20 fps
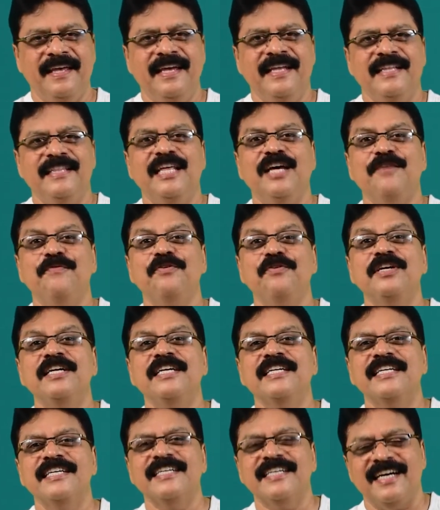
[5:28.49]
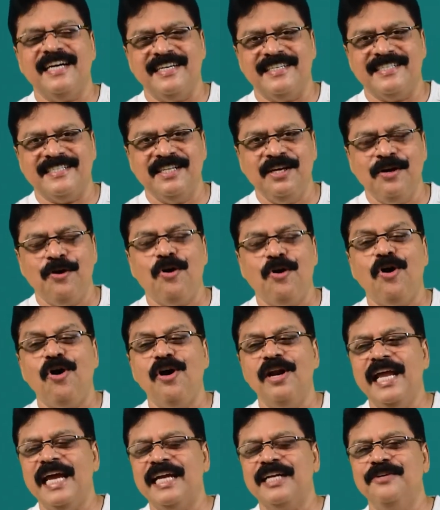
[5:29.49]
Therefore, it retards.
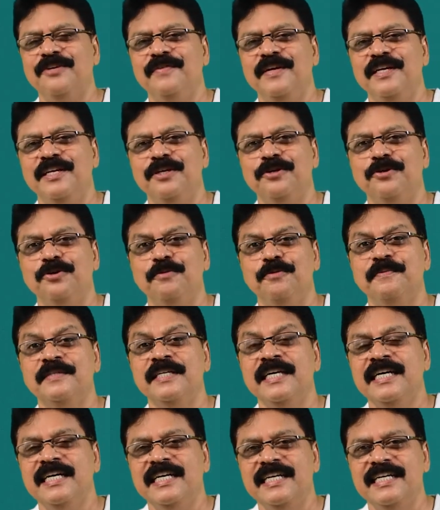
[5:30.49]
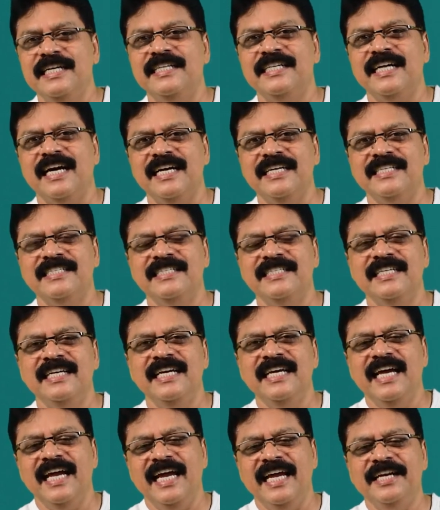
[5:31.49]
All activating groups retards the
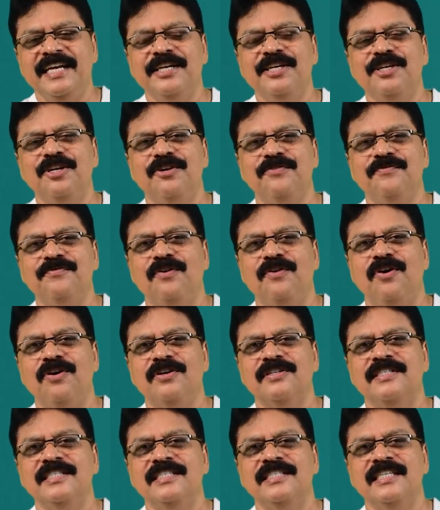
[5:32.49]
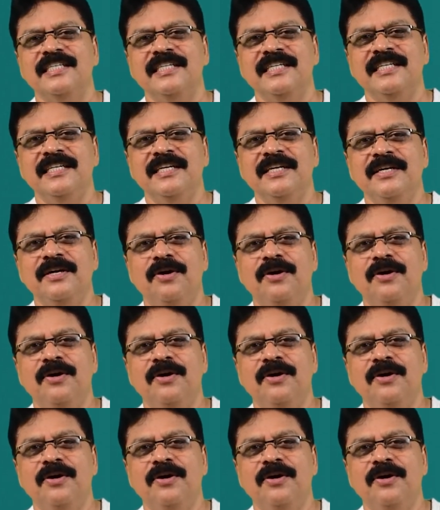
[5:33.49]
entry of oxygen